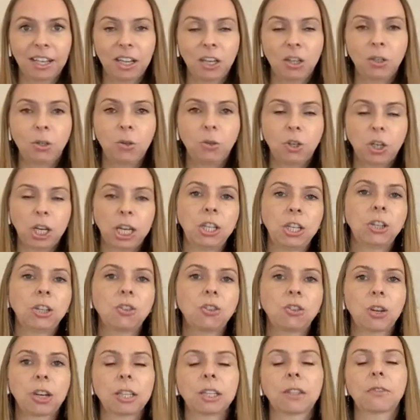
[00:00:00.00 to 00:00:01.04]
to change and
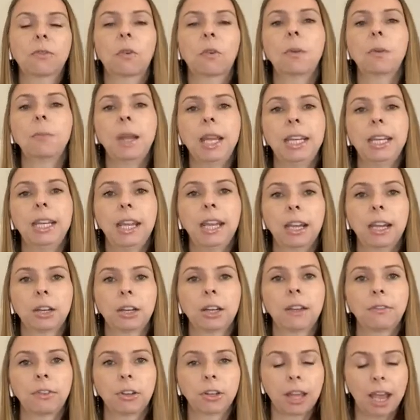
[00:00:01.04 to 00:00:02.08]
transform any
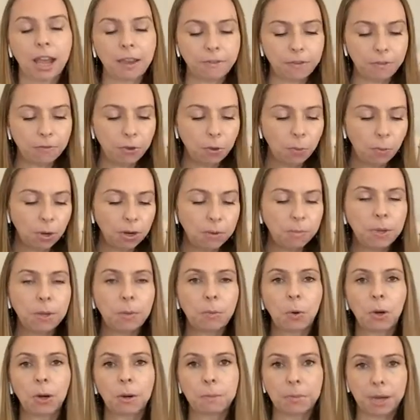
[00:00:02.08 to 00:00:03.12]
area of your life, if you want to be
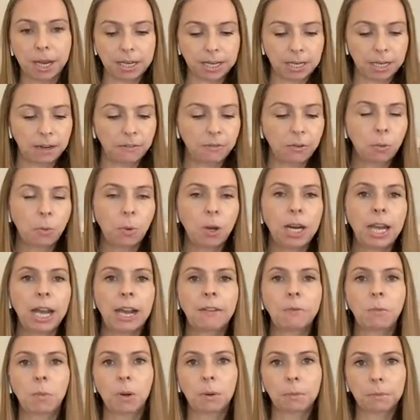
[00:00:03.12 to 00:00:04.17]
more abundant, if you want to
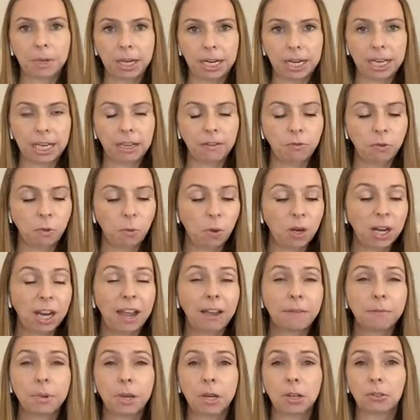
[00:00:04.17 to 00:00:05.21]
have more money, if you want to
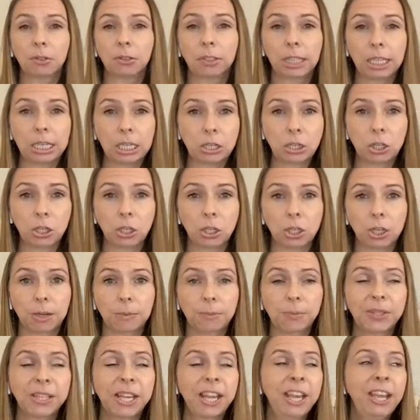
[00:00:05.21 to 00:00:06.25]
have better
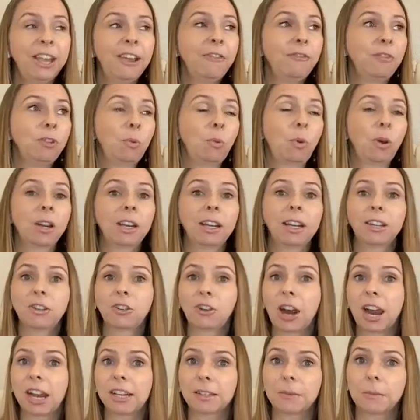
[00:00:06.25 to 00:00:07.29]
relationships, if you want to
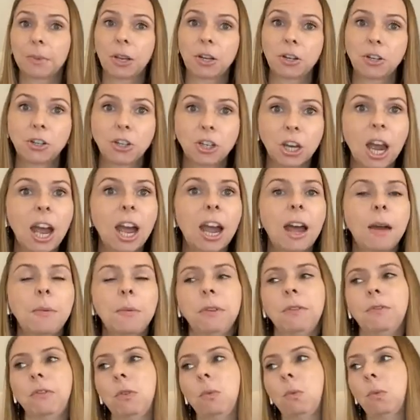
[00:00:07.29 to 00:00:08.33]
attract a better job,
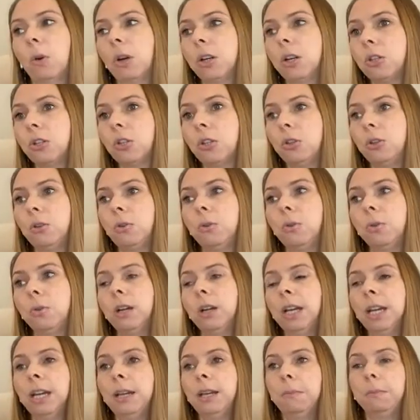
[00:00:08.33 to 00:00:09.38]
if you want to
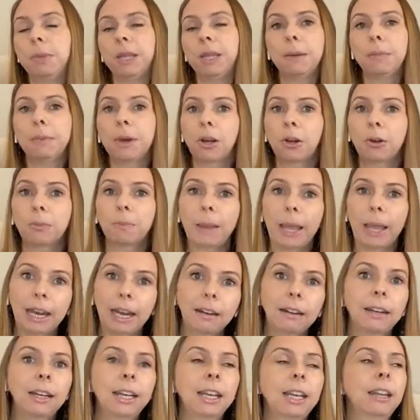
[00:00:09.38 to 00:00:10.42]
be a better
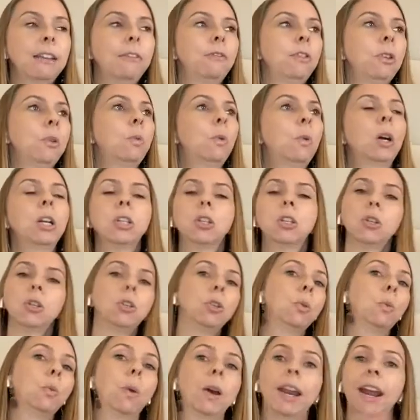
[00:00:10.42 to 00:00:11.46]
parent, if you want to
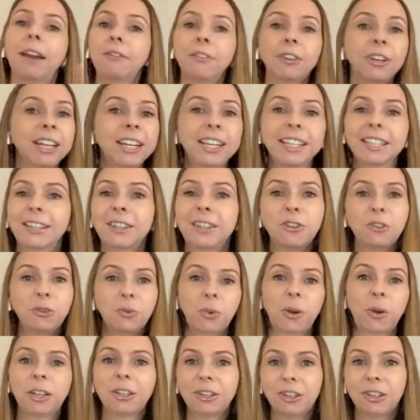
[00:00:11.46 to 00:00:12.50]
do whatever it is that you
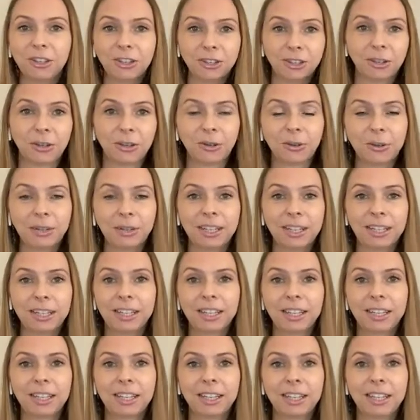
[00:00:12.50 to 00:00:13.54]
want to do,
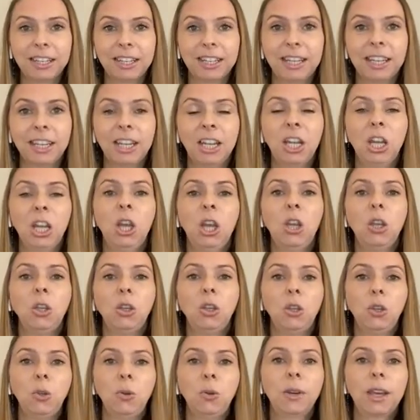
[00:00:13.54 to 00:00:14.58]

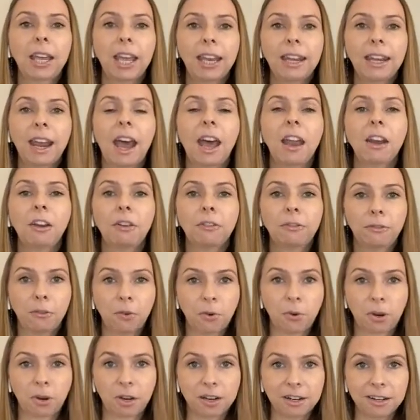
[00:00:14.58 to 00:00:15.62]
you cannot
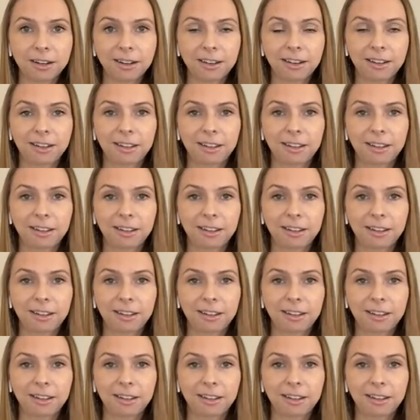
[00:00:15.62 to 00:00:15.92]
afford